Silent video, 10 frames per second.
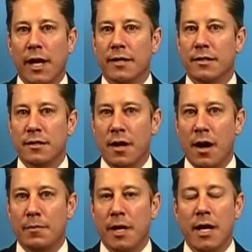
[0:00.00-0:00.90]
and
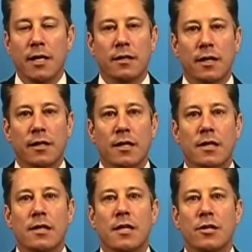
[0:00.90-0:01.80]
stop anything that
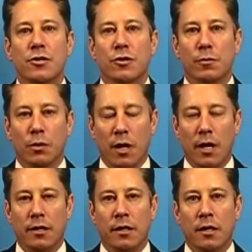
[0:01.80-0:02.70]
thins your
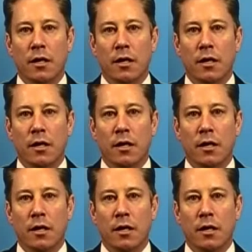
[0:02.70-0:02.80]
blood